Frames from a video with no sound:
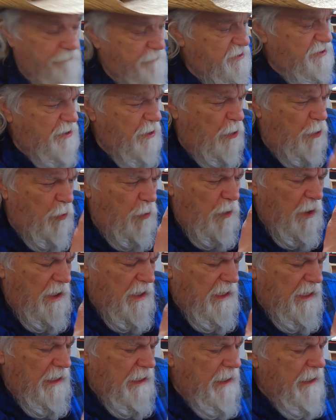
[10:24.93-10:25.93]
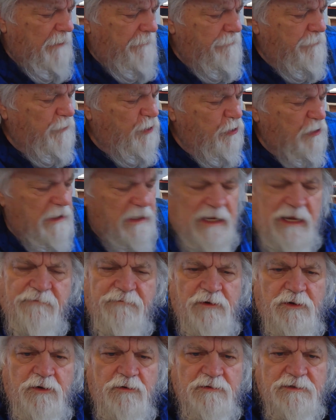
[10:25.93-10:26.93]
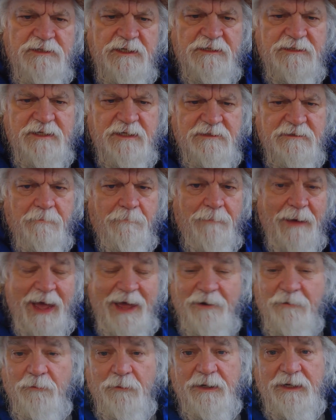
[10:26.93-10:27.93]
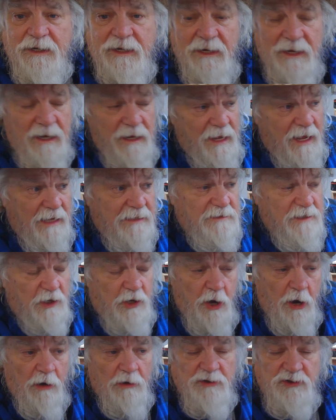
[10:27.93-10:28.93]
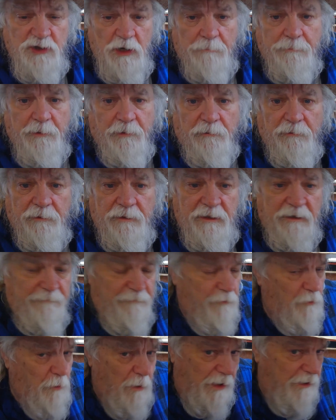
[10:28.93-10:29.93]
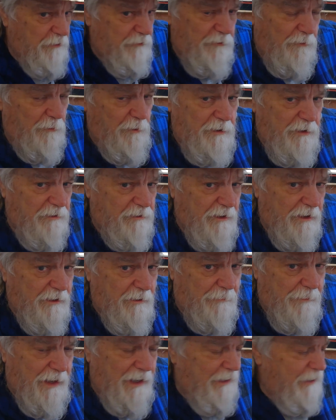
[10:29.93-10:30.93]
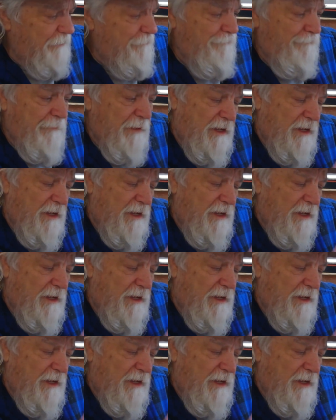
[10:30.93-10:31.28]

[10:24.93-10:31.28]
So you can even use this as a battery, as a car jumper if you wanted to when you think about it.